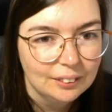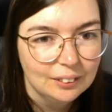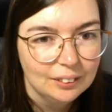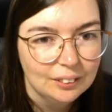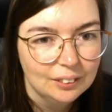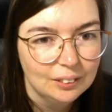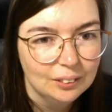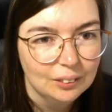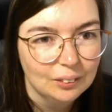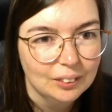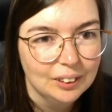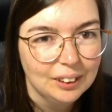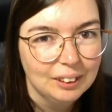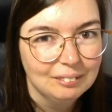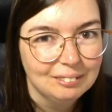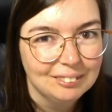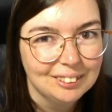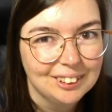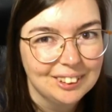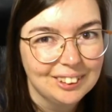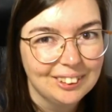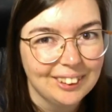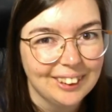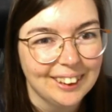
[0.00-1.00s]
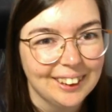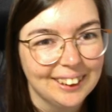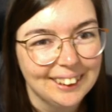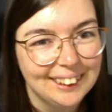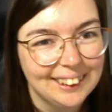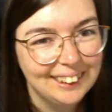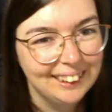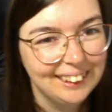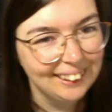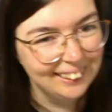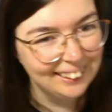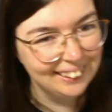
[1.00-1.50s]
Don't even try
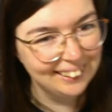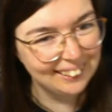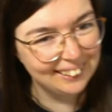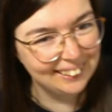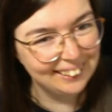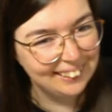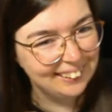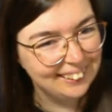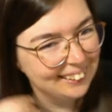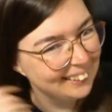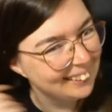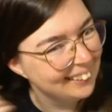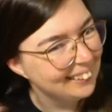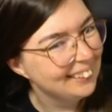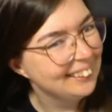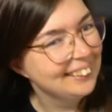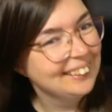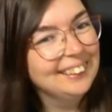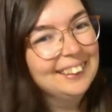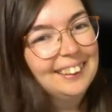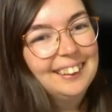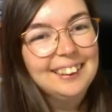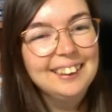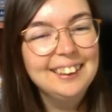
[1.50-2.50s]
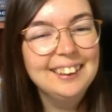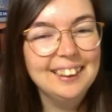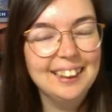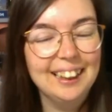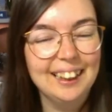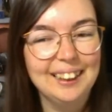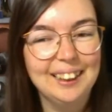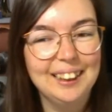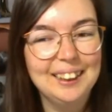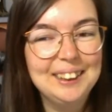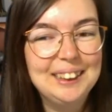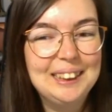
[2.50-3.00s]
it.
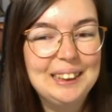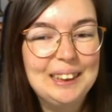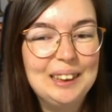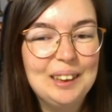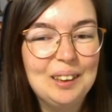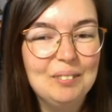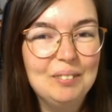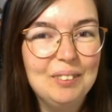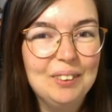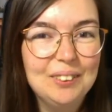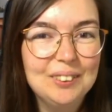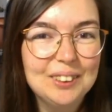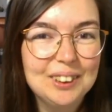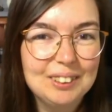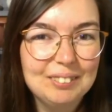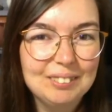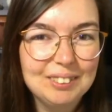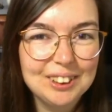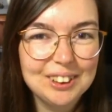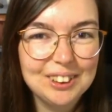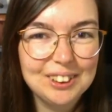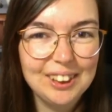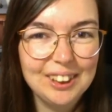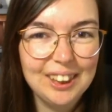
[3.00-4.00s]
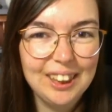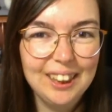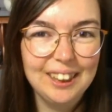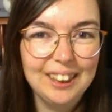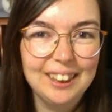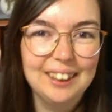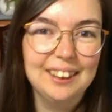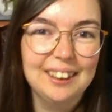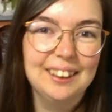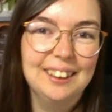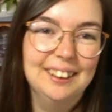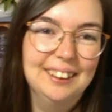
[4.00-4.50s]
And that's Dumb Laws of
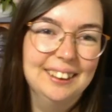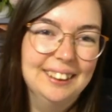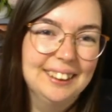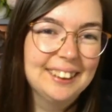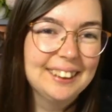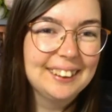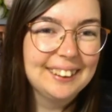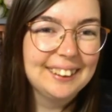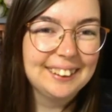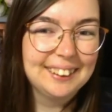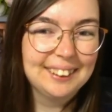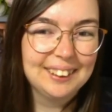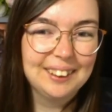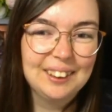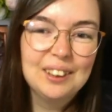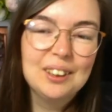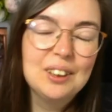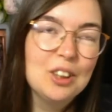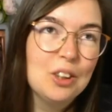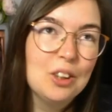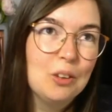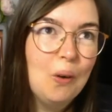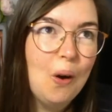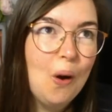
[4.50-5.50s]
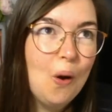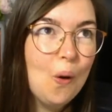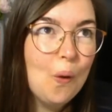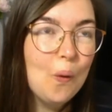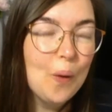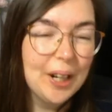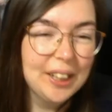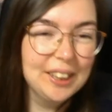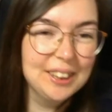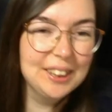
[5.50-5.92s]
Australia. Woo!